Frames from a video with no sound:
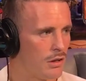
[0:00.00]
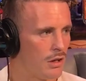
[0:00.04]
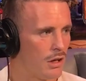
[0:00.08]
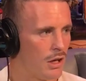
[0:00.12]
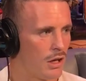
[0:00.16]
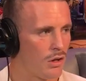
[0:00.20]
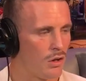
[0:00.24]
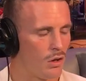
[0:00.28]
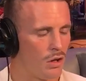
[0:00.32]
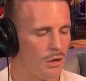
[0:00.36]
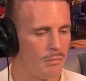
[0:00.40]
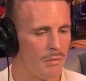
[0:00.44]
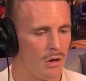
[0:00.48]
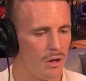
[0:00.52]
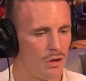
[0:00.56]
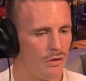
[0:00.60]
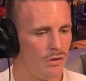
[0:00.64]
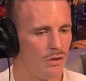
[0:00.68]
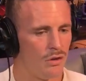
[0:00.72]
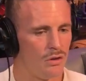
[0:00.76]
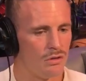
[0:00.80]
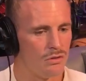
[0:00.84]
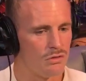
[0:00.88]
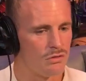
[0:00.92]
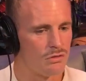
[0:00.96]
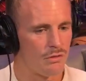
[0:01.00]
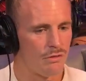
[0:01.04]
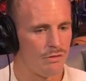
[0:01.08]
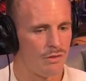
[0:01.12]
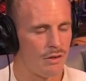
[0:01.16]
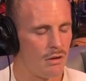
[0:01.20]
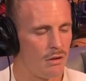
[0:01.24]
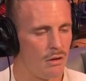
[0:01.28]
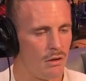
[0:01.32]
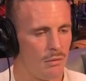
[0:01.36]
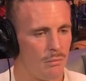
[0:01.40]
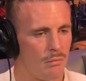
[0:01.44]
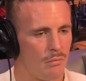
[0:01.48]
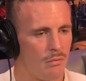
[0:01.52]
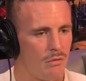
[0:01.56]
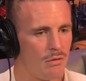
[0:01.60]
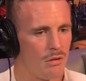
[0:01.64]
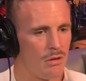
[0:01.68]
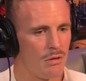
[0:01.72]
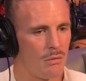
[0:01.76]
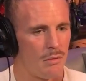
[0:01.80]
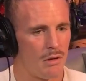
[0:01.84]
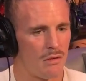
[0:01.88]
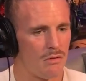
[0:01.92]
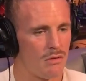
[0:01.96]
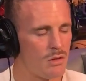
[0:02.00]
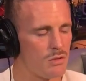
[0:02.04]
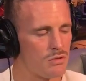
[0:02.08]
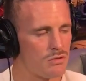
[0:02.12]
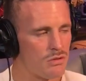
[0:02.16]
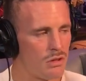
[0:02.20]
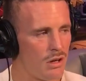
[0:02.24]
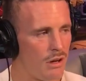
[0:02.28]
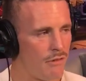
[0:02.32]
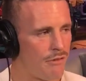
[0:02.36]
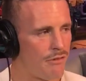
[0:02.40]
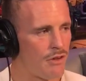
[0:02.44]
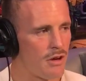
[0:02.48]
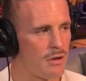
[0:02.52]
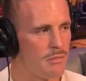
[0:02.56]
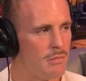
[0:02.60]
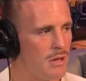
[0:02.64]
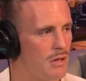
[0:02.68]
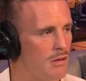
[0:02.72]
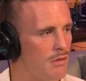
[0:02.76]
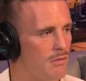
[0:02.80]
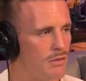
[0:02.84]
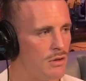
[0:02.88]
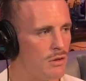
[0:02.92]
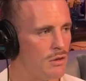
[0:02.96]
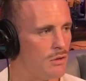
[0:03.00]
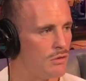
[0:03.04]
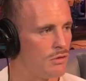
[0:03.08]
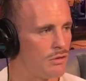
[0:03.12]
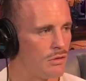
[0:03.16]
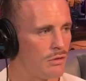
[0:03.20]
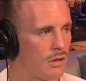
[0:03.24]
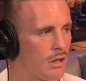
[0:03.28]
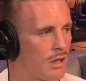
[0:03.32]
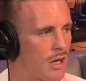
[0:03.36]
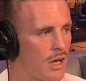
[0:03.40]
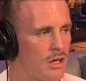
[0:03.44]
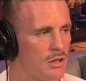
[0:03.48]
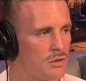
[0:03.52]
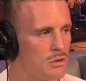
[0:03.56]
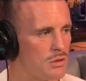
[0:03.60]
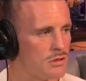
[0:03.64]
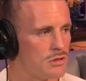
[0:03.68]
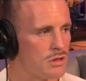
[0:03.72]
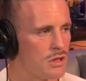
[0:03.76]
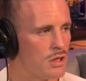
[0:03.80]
I got the most views. I think my reels on like 3 million views from Cage Warriors.